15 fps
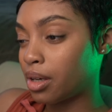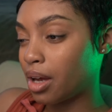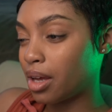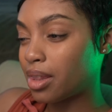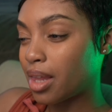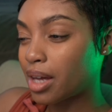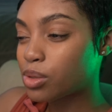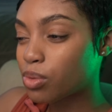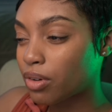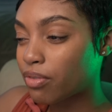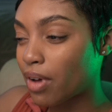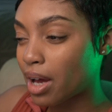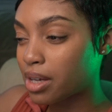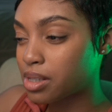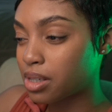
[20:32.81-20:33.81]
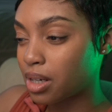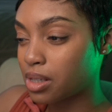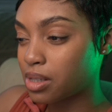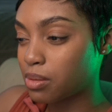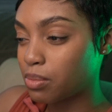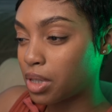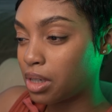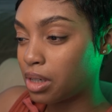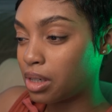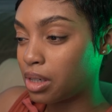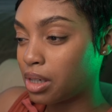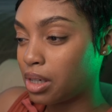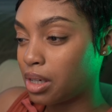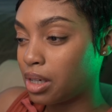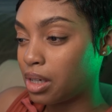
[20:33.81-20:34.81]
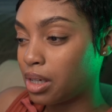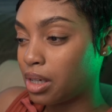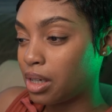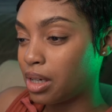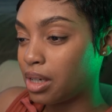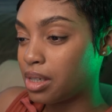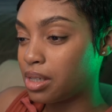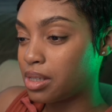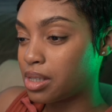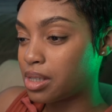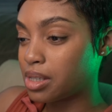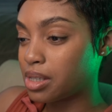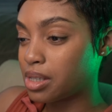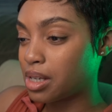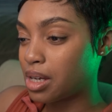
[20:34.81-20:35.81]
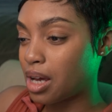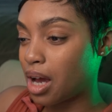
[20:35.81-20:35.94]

And that's what fascinates me is